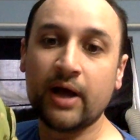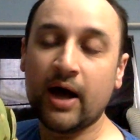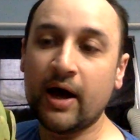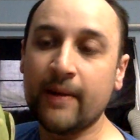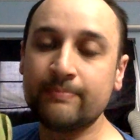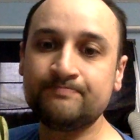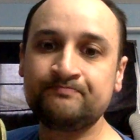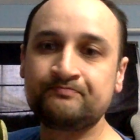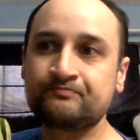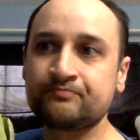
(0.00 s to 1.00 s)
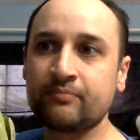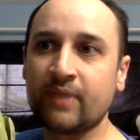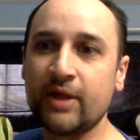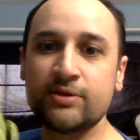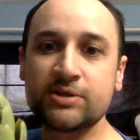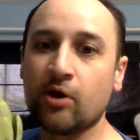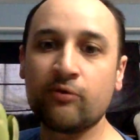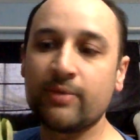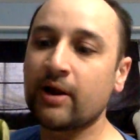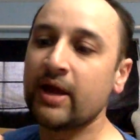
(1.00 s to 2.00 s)
And you just go
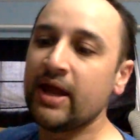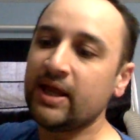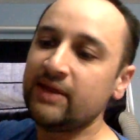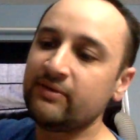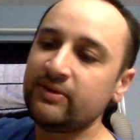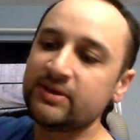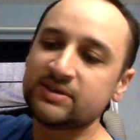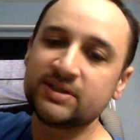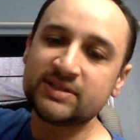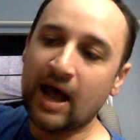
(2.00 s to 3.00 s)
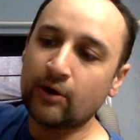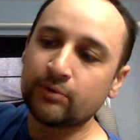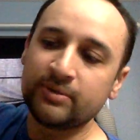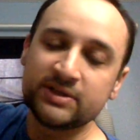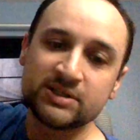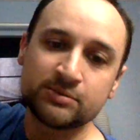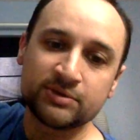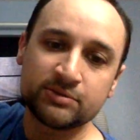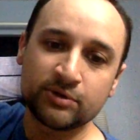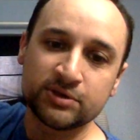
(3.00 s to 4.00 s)
from there. Even these outer pieces,
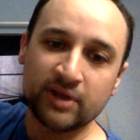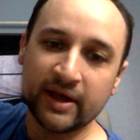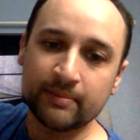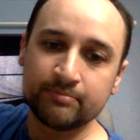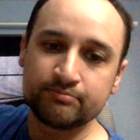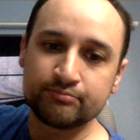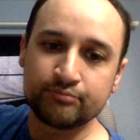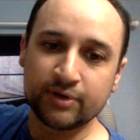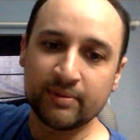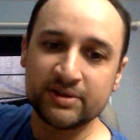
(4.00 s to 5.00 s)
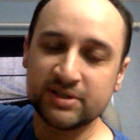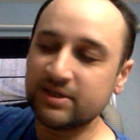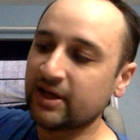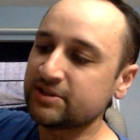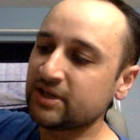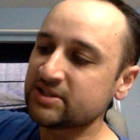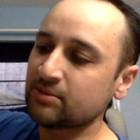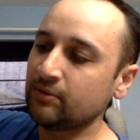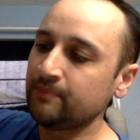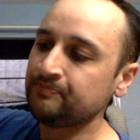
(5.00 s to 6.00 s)
which are like pretty much
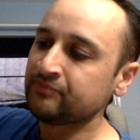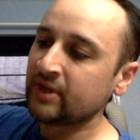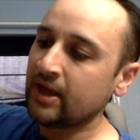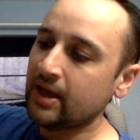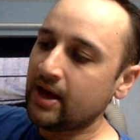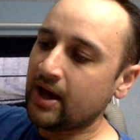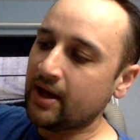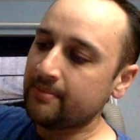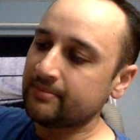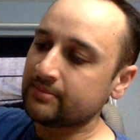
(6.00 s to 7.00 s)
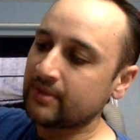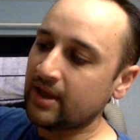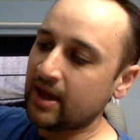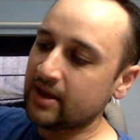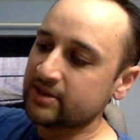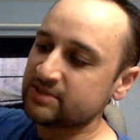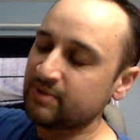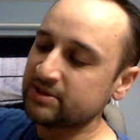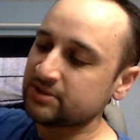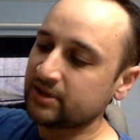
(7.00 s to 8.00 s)
indigestible,
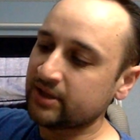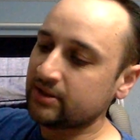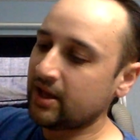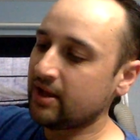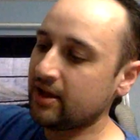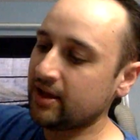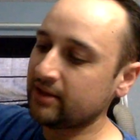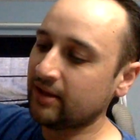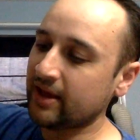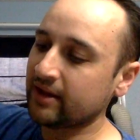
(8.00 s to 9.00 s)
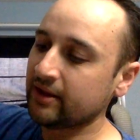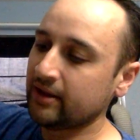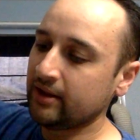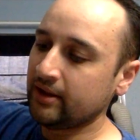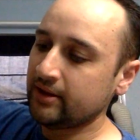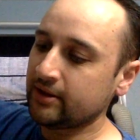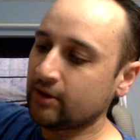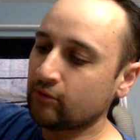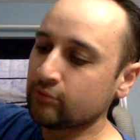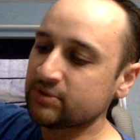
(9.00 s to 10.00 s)
especially at, at like
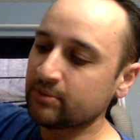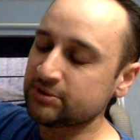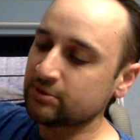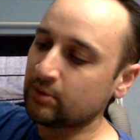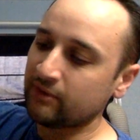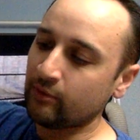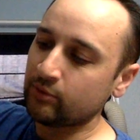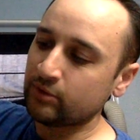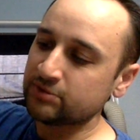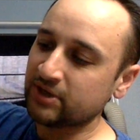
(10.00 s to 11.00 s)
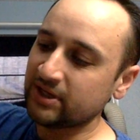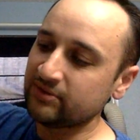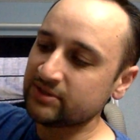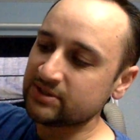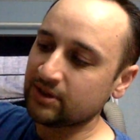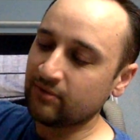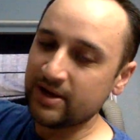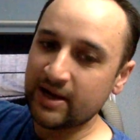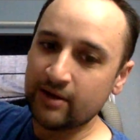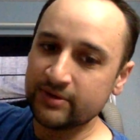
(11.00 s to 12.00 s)
room temperature or whatever. I wouldn't want to try to eat this thing
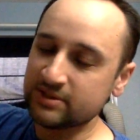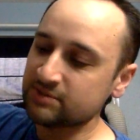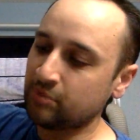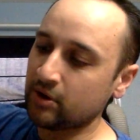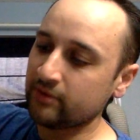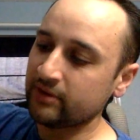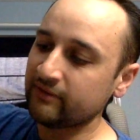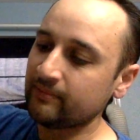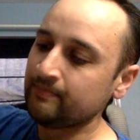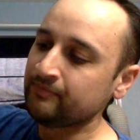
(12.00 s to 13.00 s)
right now. This part of the leaf,